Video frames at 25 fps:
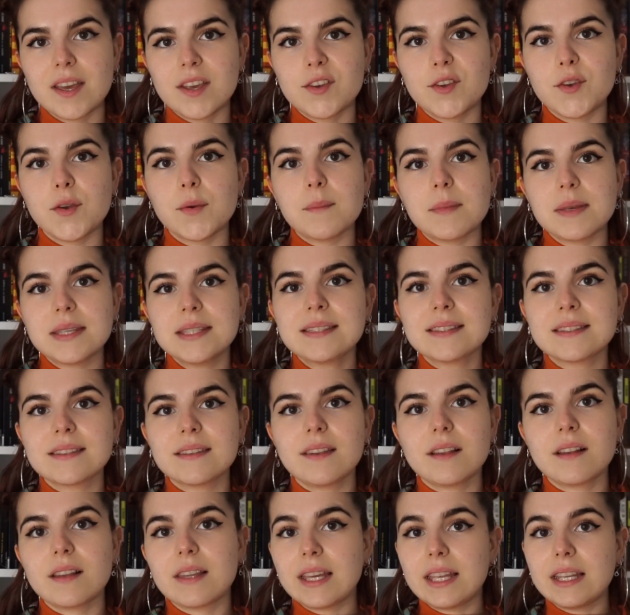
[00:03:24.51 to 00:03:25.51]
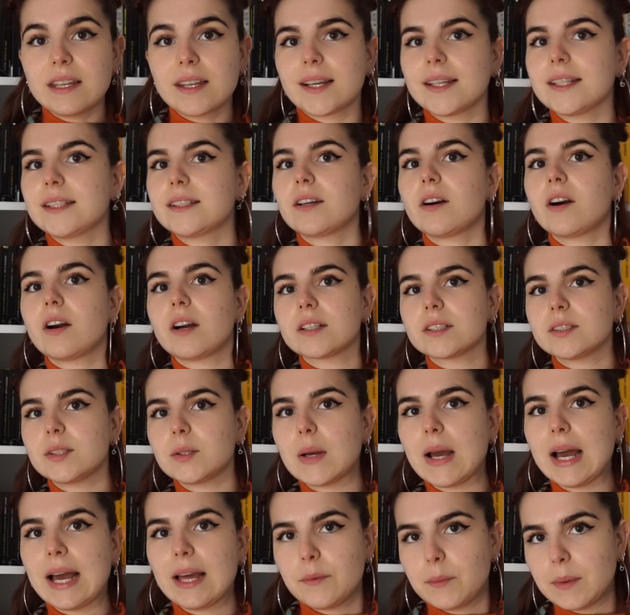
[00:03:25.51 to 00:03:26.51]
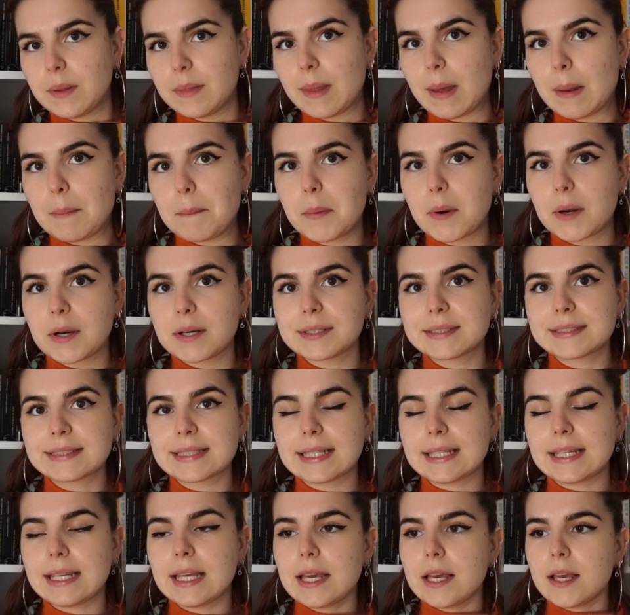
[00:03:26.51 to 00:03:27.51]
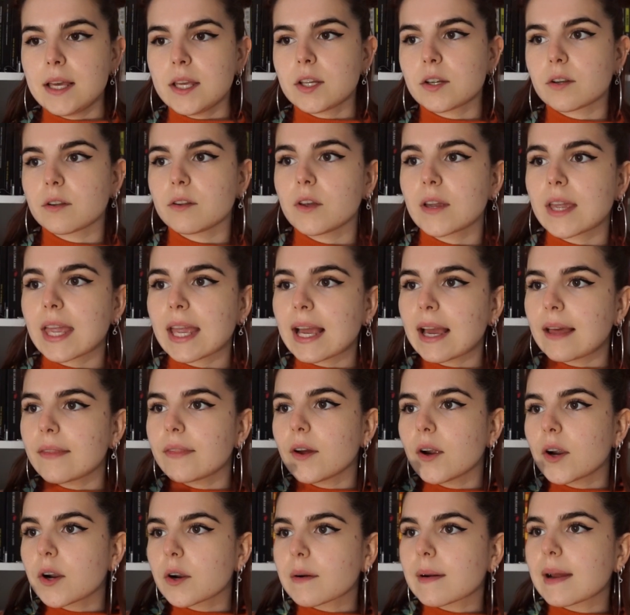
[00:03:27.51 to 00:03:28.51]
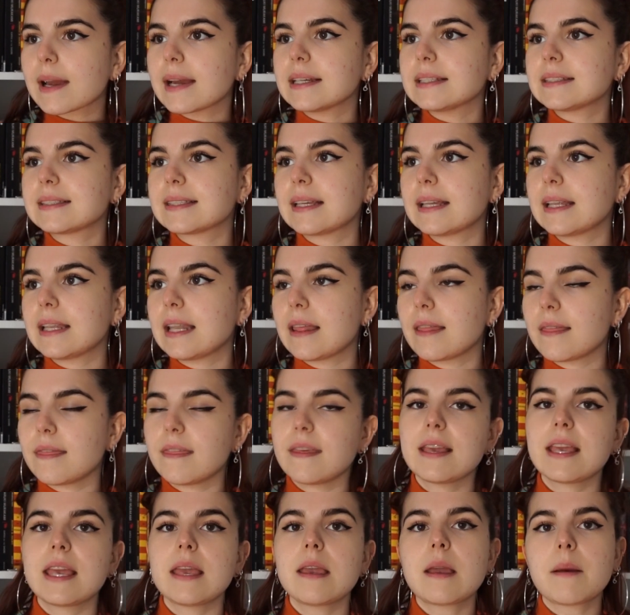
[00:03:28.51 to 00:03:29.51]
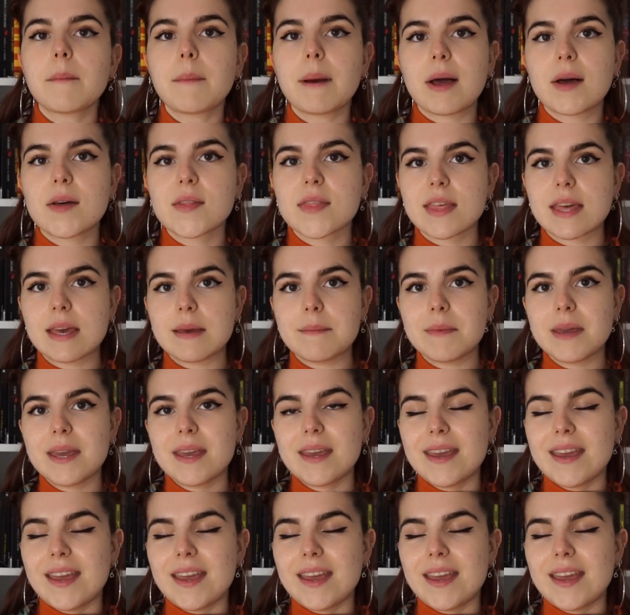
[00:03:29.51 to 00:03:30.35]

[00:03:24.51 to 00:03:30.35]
You miss the late night talks you had with that person. You're looking at the horizon and thinking about them.